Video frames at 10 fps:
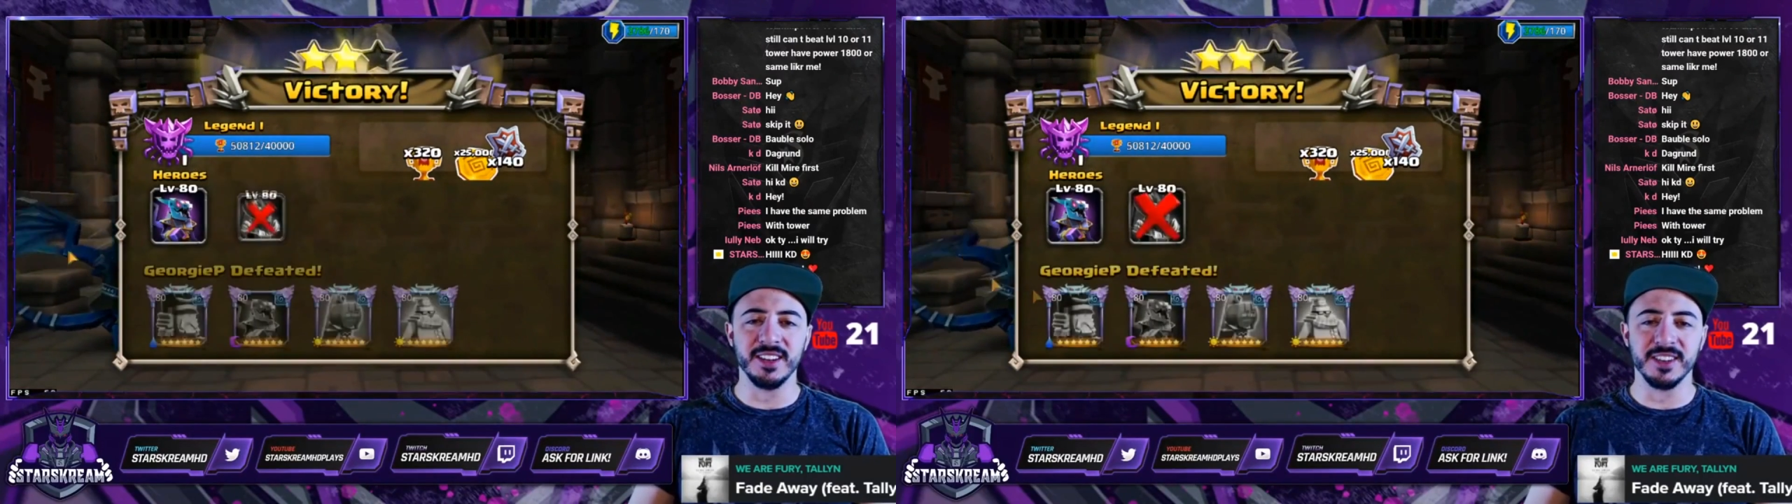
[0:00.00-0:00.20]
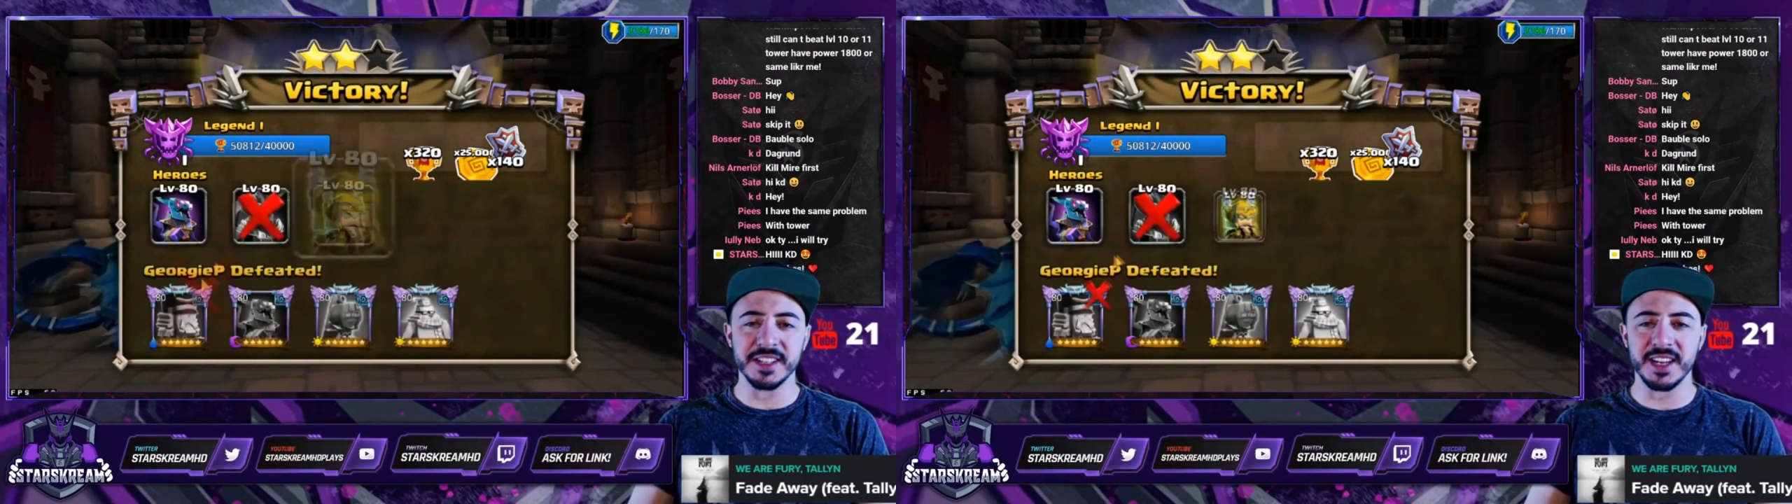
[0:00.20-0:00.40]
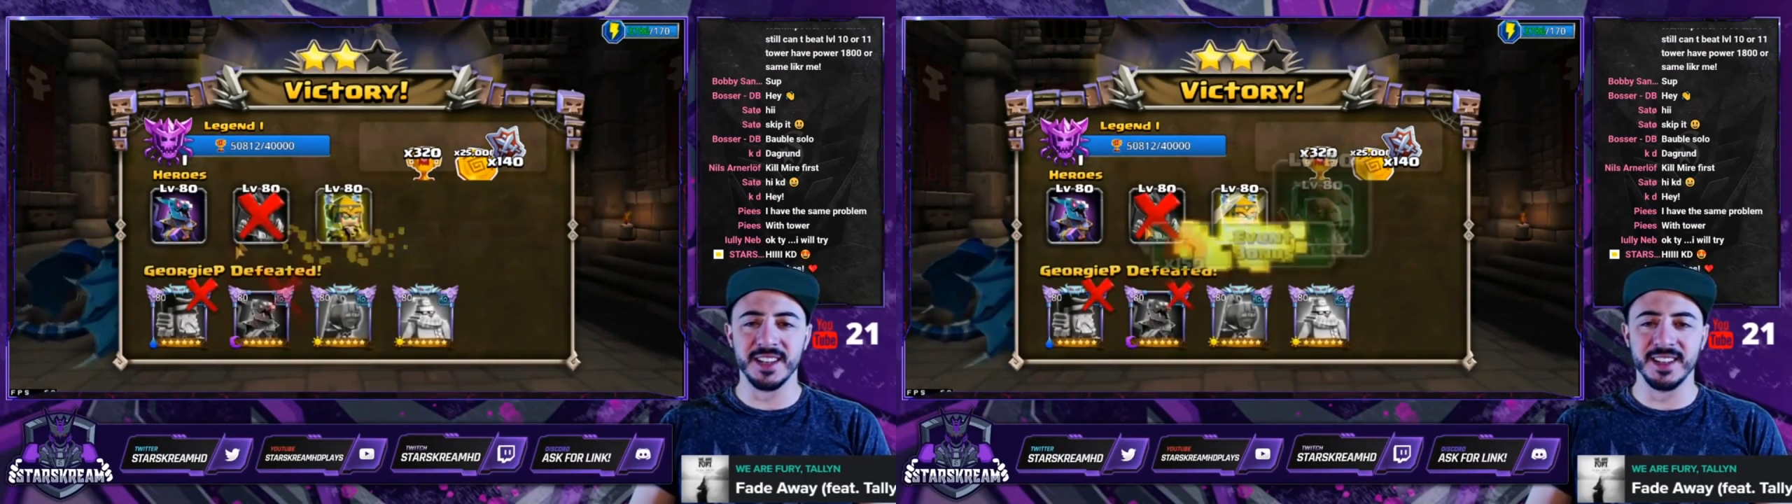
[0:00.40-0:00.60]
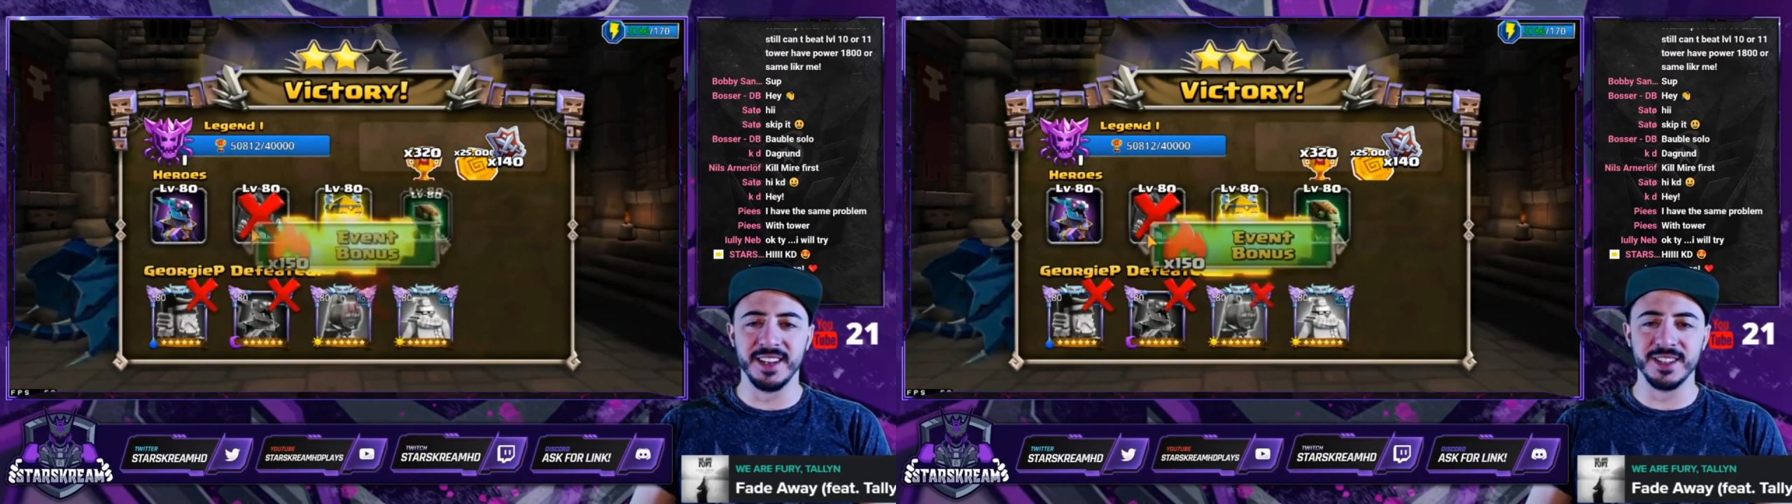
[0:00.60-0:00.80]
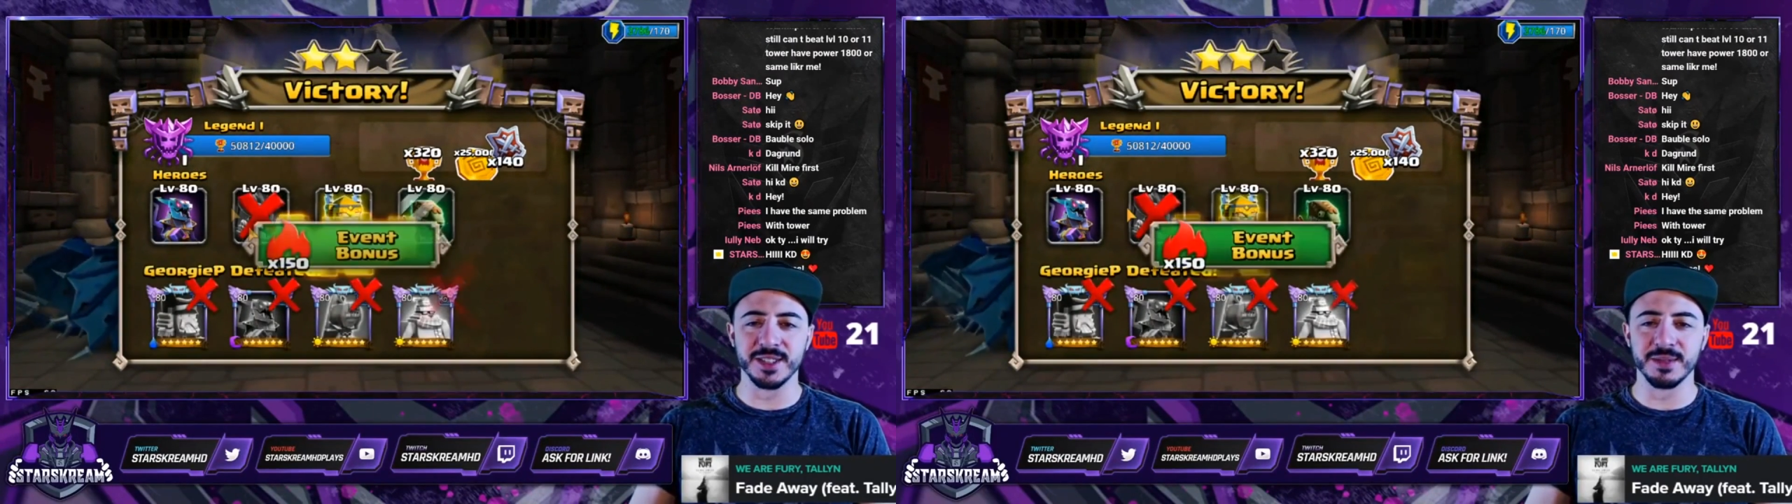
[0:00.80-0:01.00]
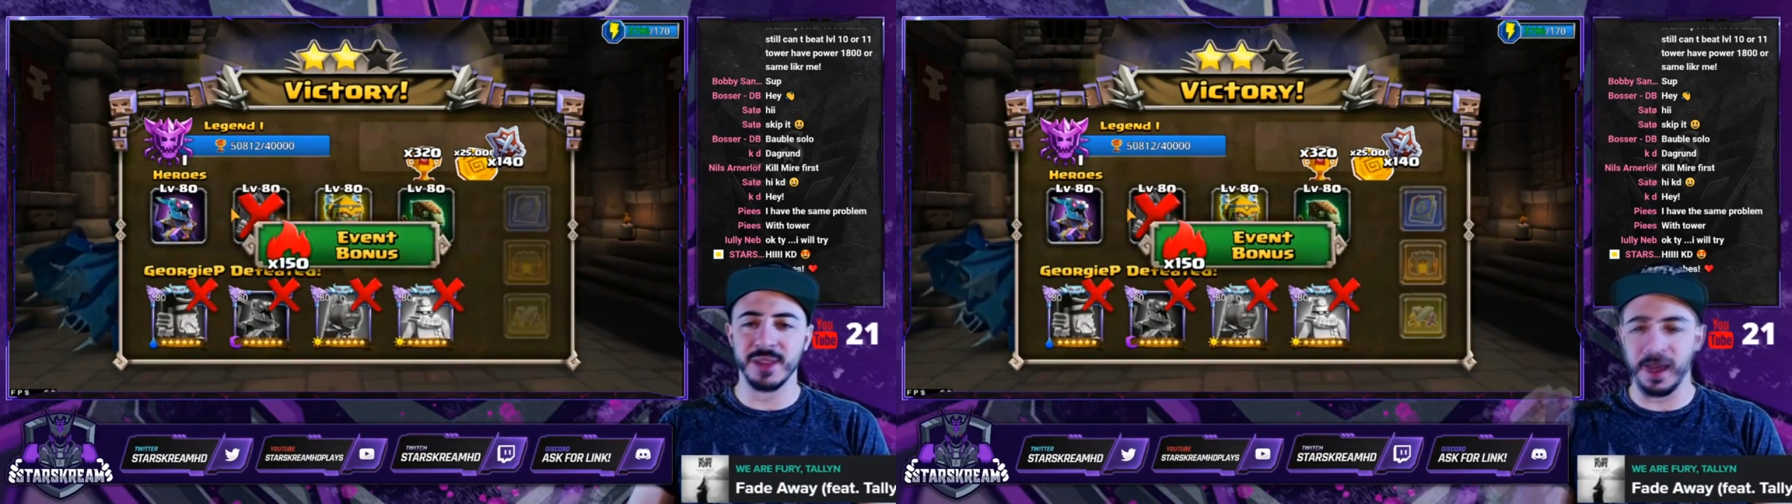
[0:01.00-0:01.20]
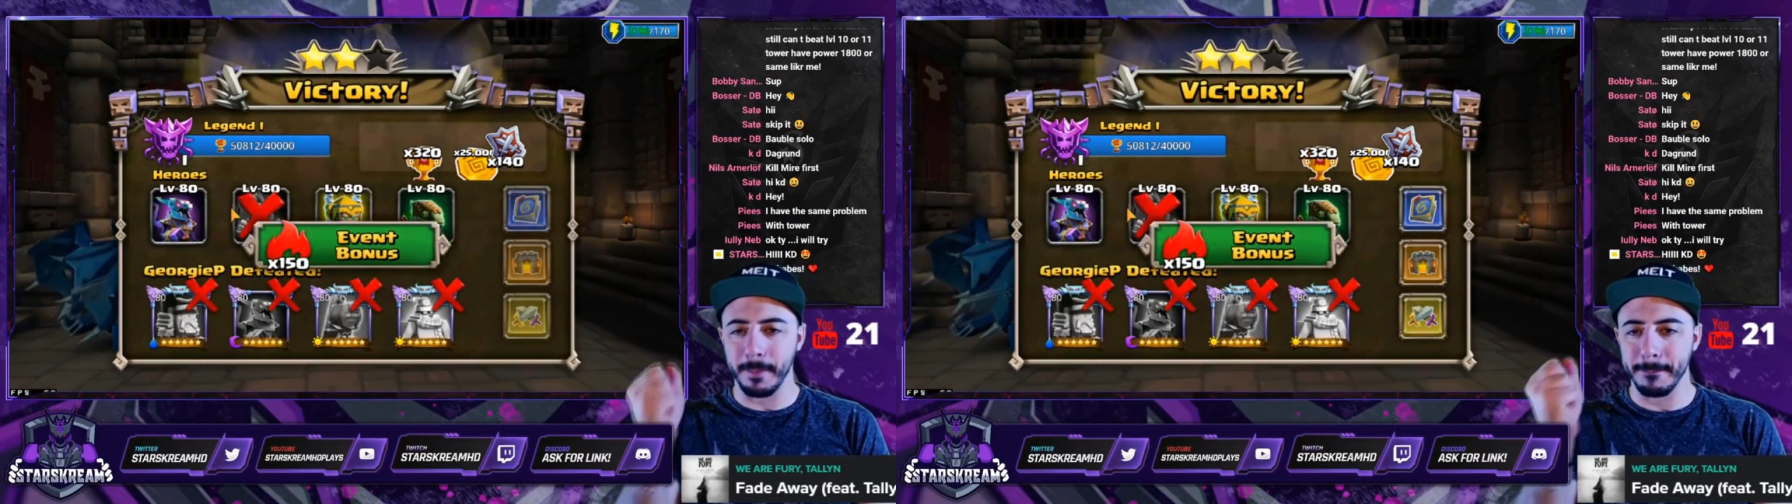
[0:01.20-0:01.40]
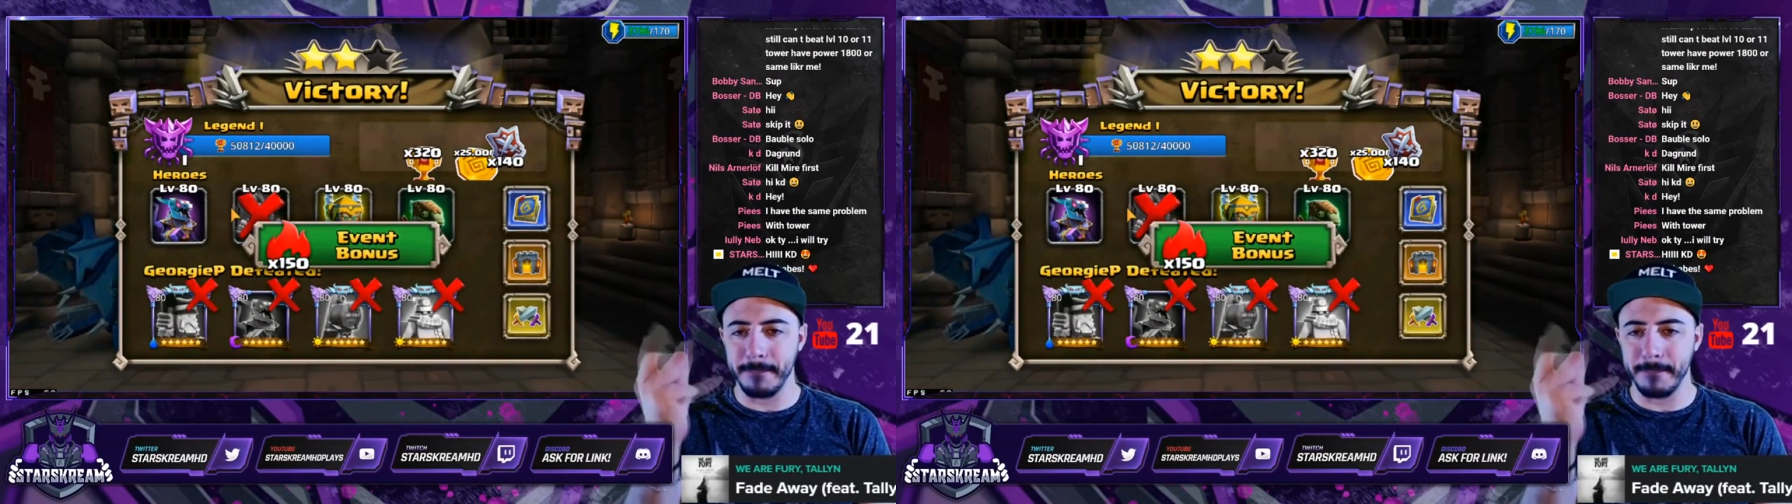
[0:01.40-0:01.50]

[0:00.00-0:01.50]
irritated that he just, like,